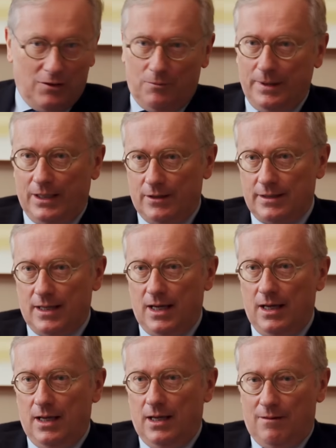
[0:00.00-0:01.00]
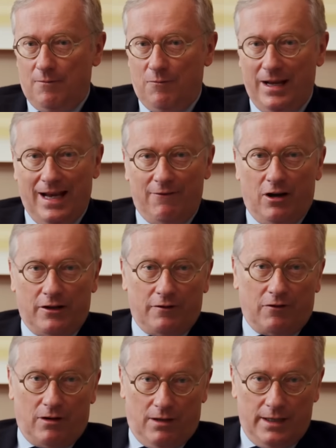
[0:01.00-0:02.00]
because we have a lot
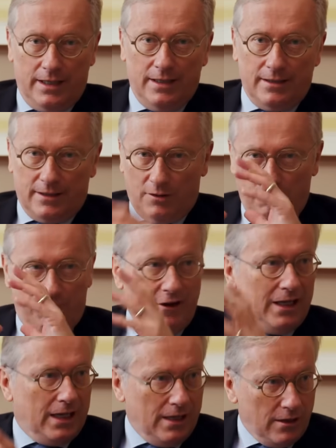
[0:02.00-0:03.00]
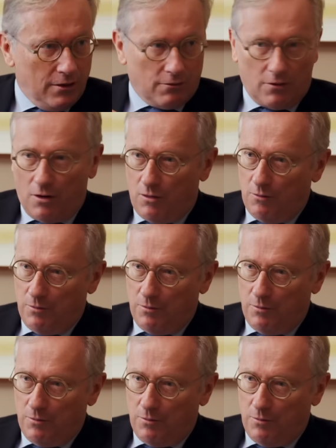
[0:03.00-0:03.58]
of clients who think in euro,